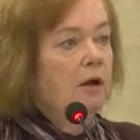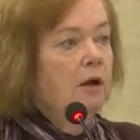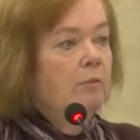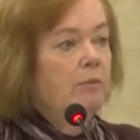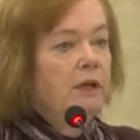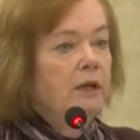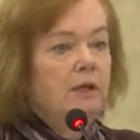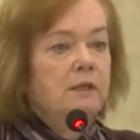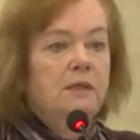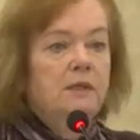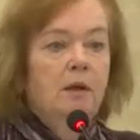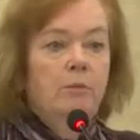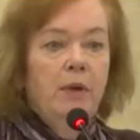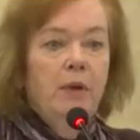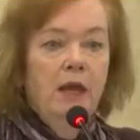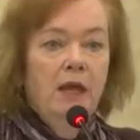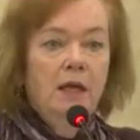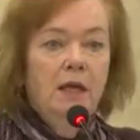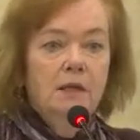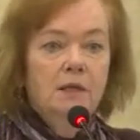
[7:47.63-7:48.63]
because they're
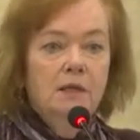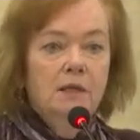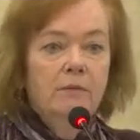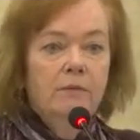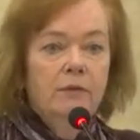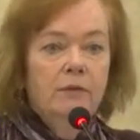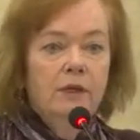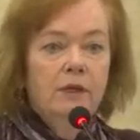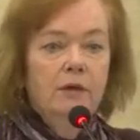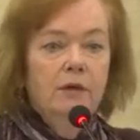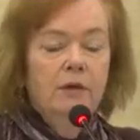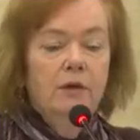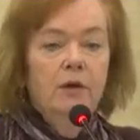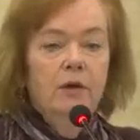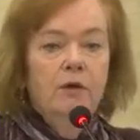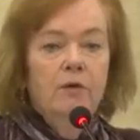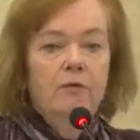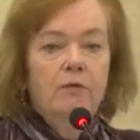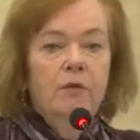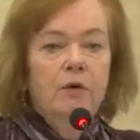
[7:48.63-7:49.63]
paying something
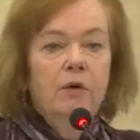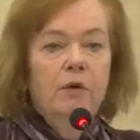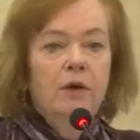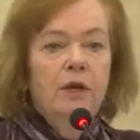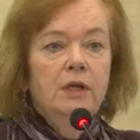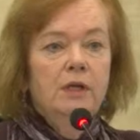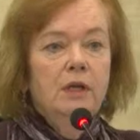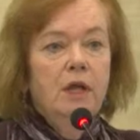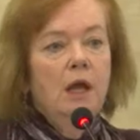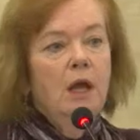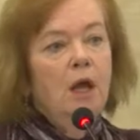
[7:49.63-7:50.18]
for it.